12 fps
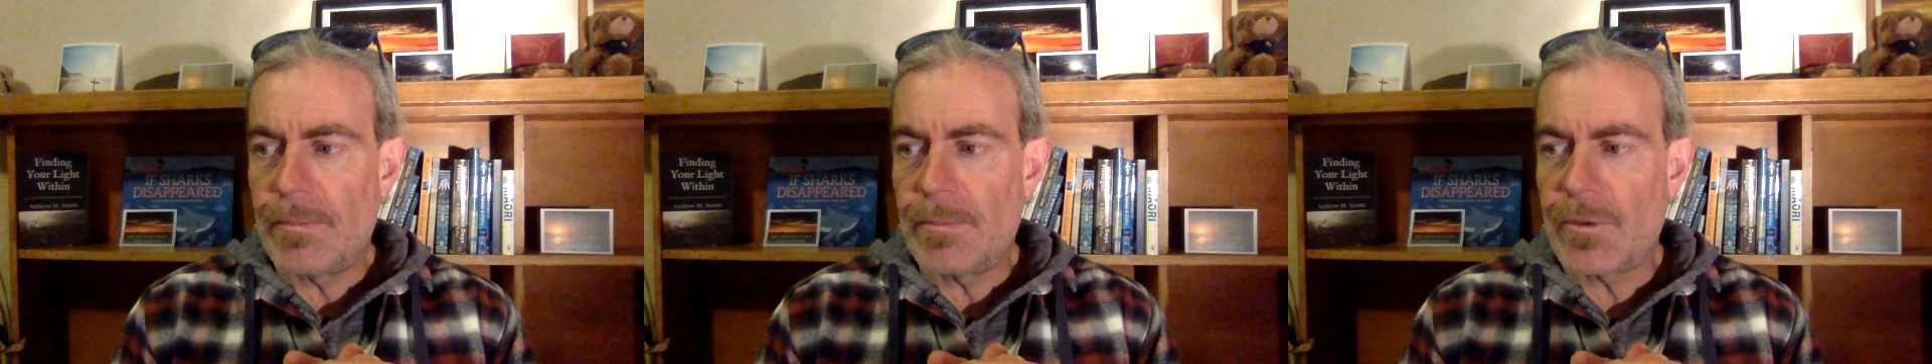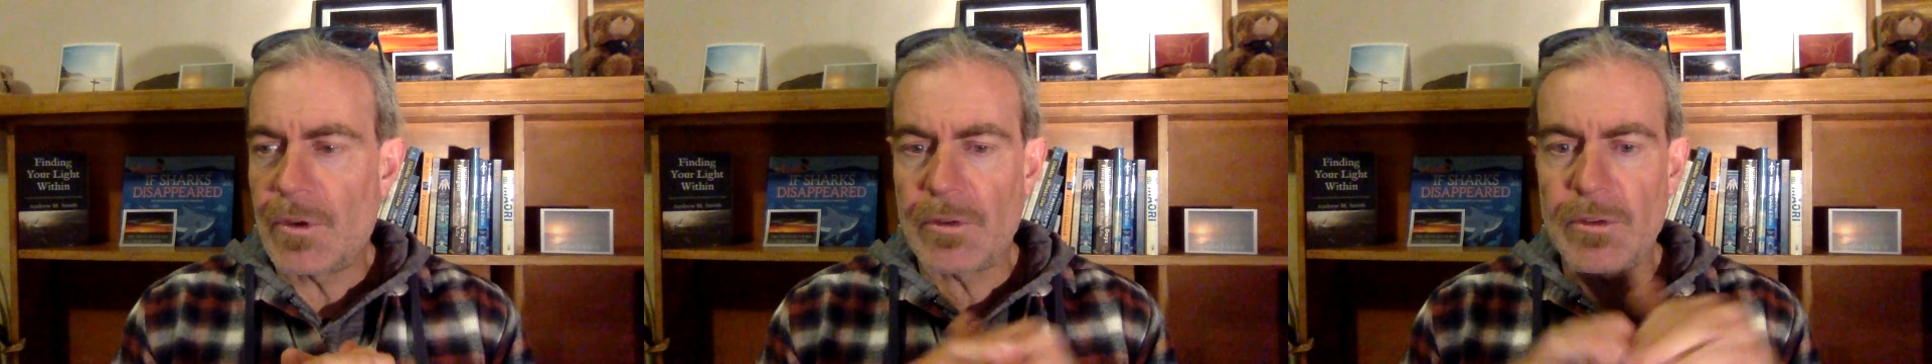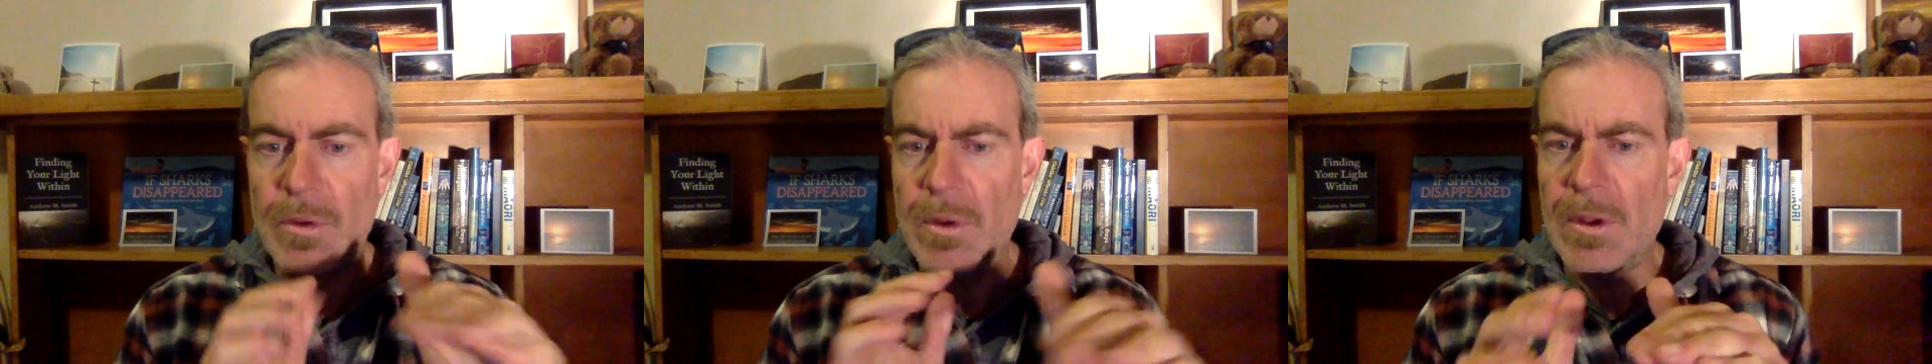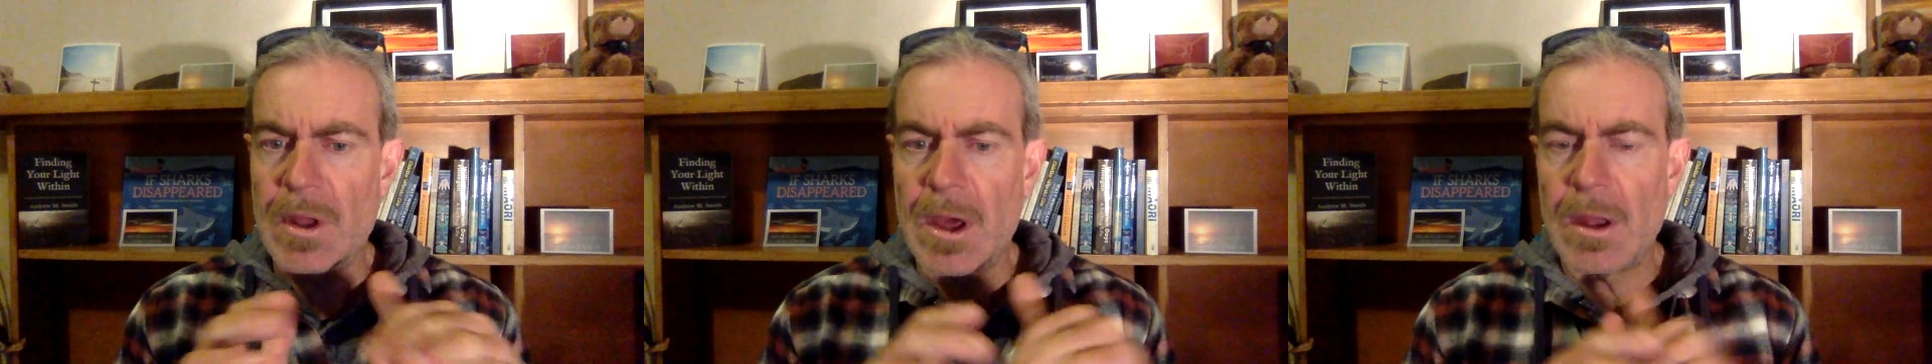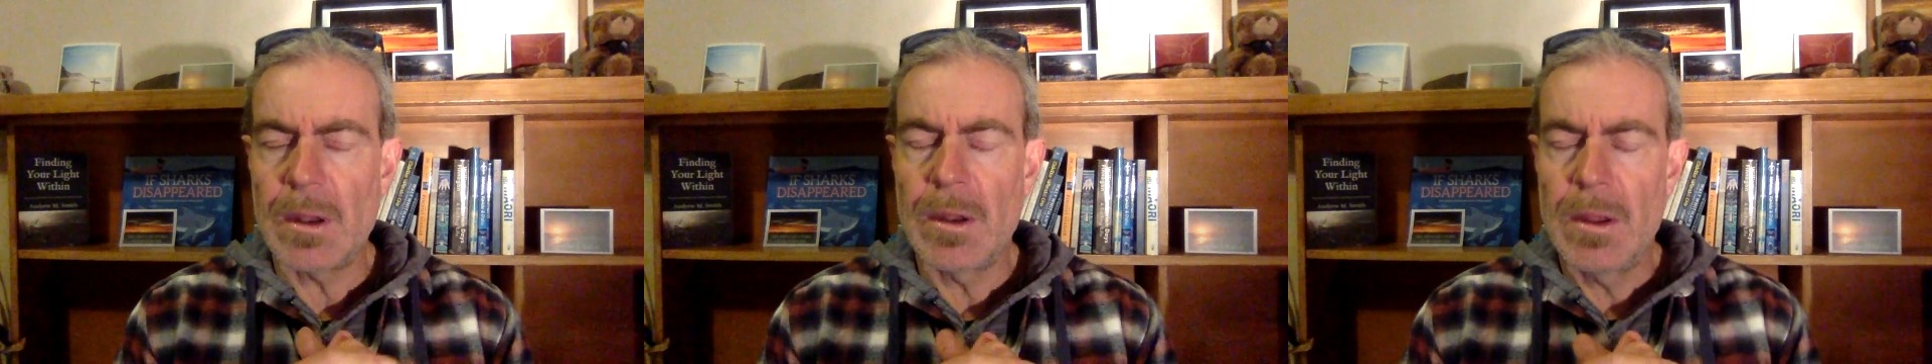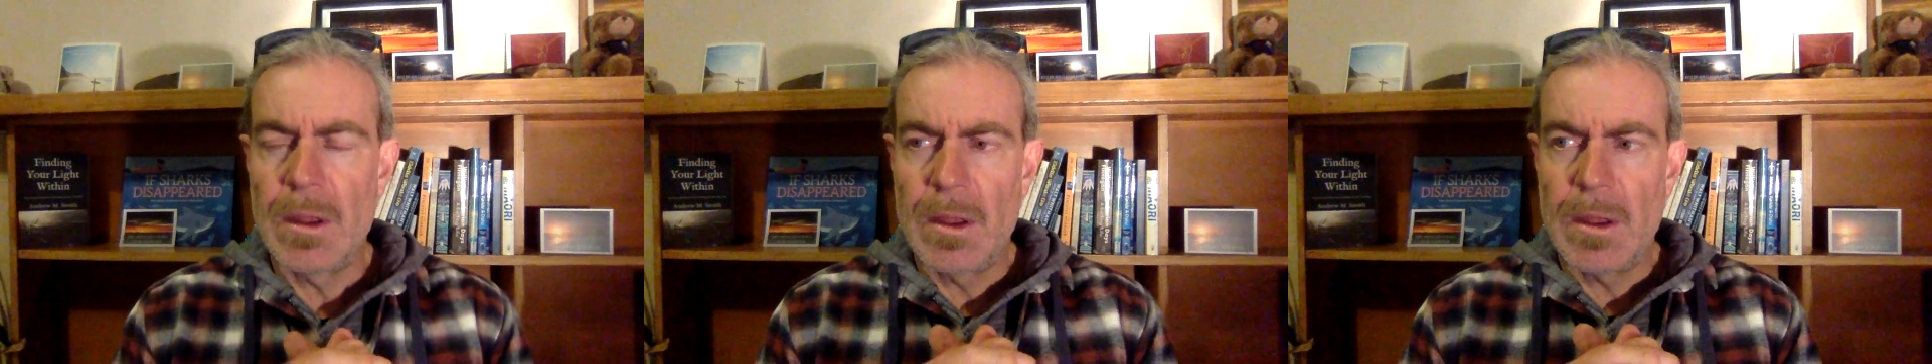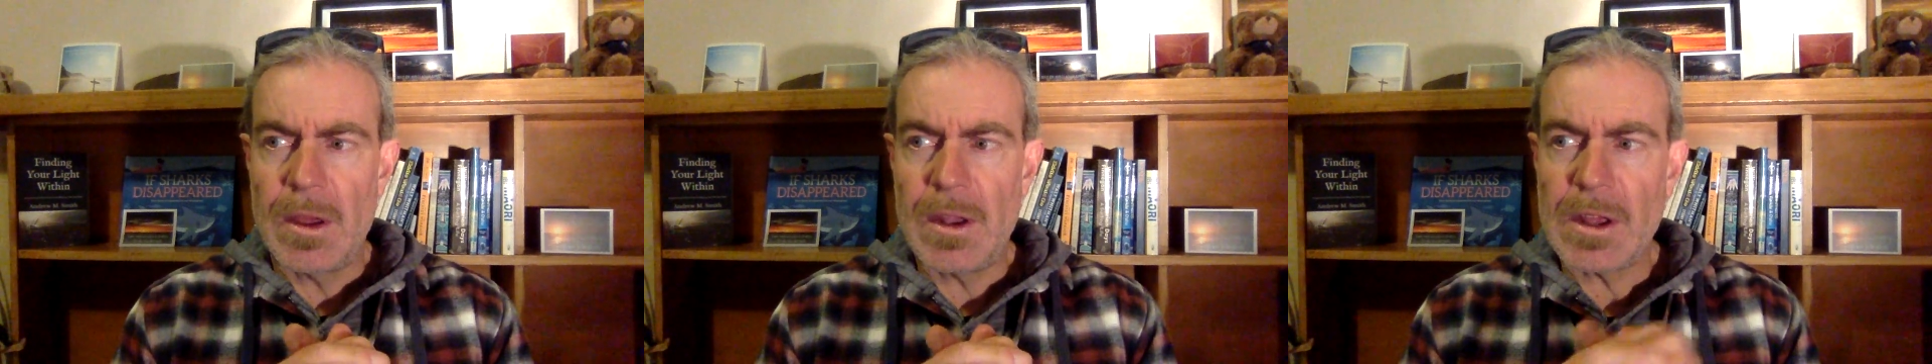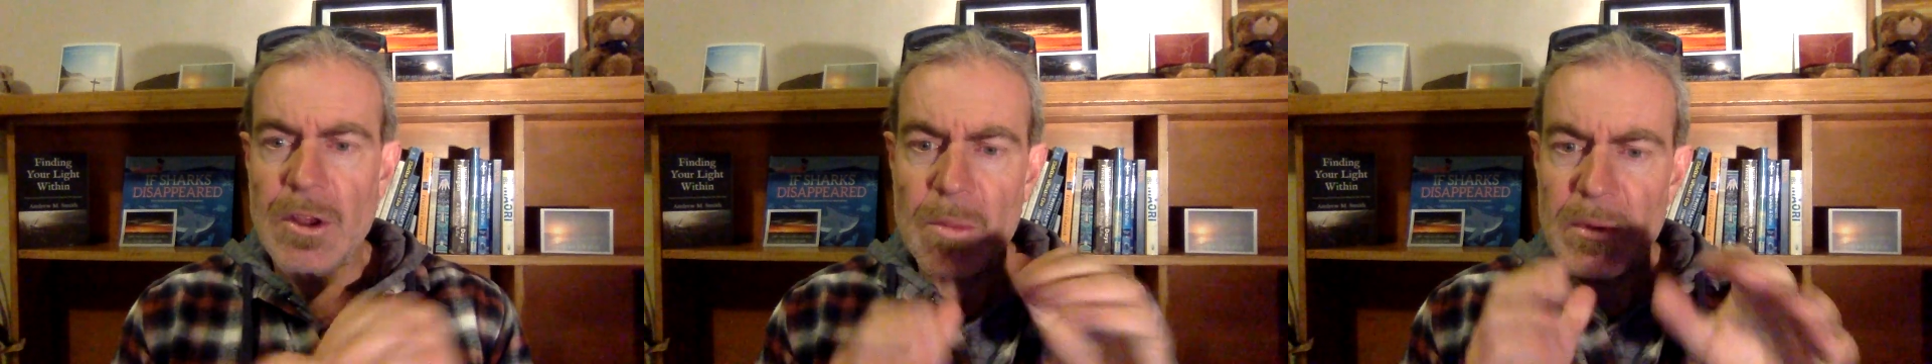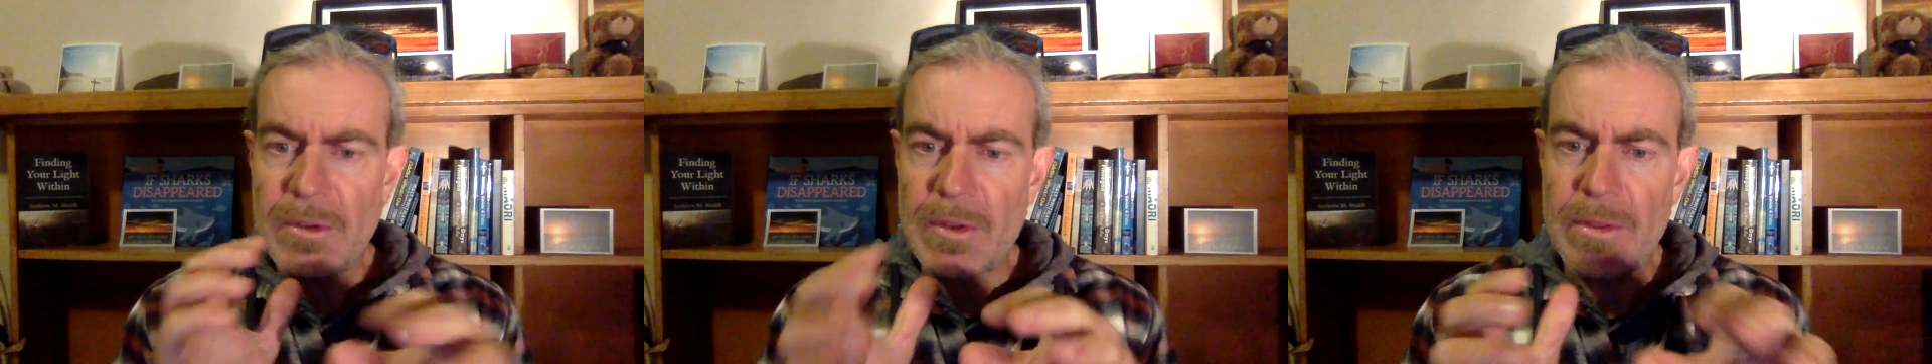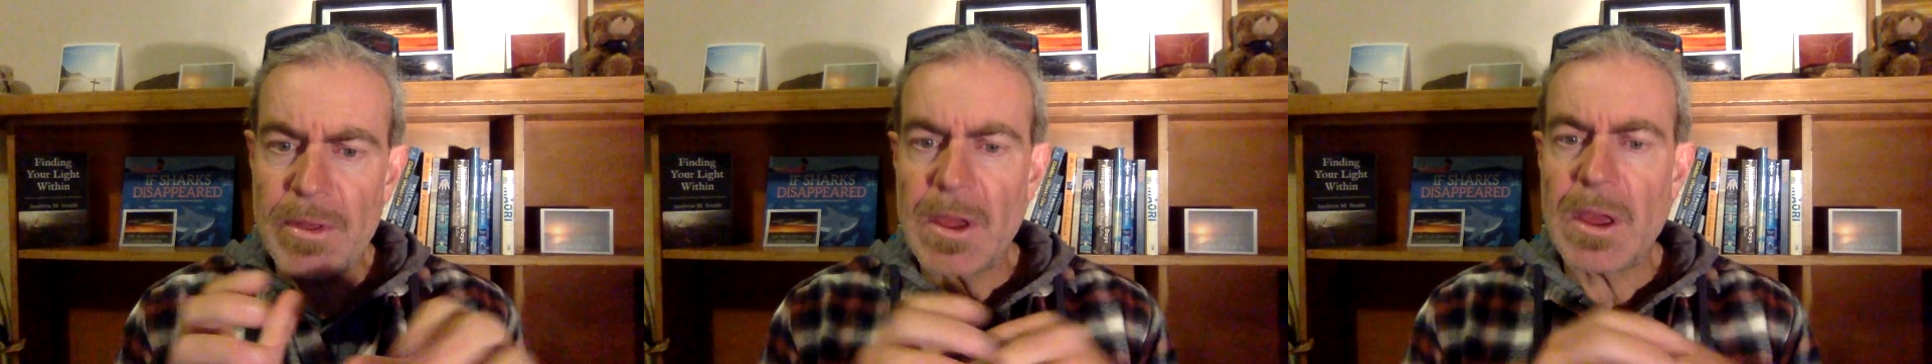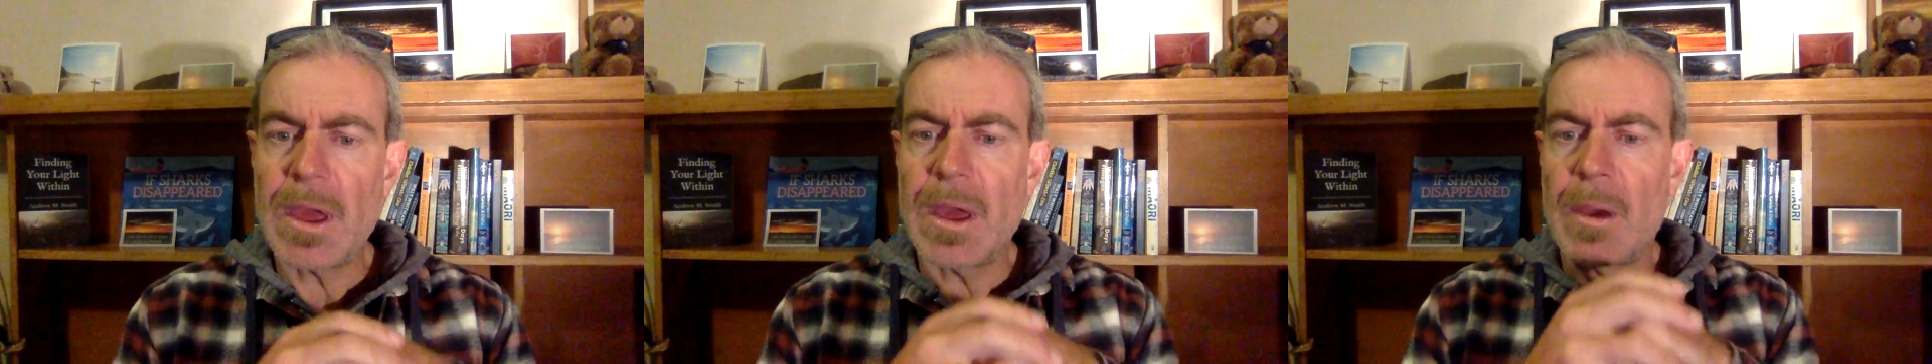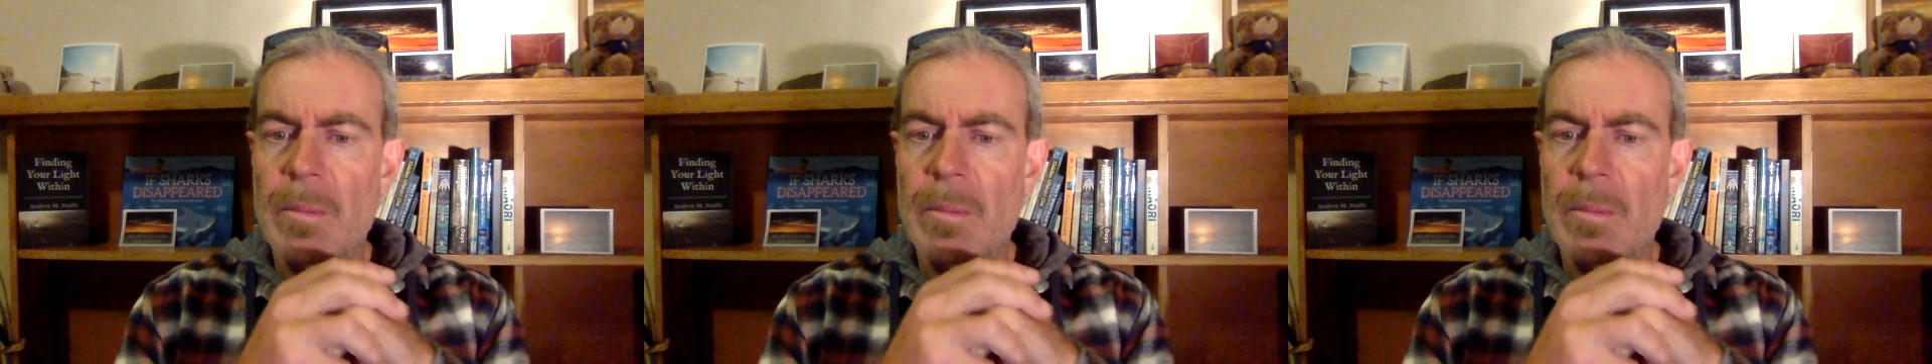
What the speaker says: So I was doing that, and that got me to thinking